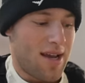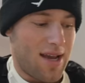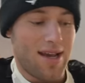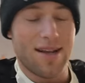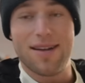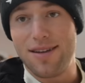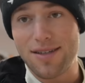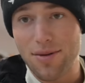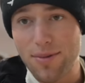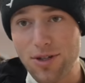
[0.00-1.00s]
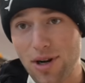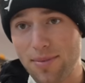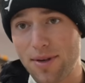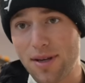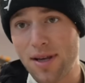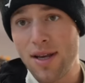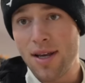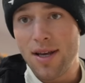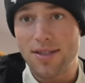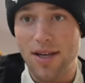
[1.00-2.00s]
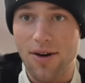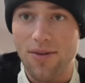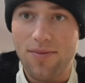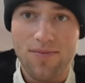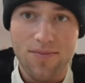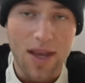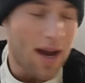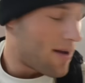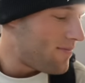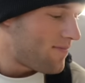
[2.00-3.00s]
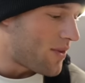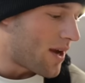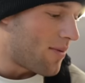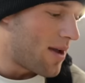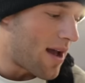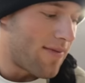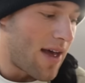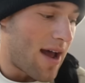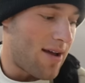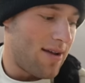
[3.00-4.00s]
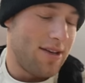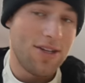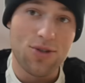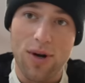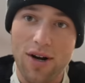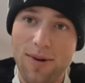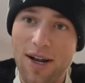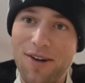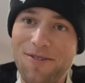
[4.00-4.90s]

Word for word: and it's gonna be dropping. So yeah, I'm gonna have that in each water bottle.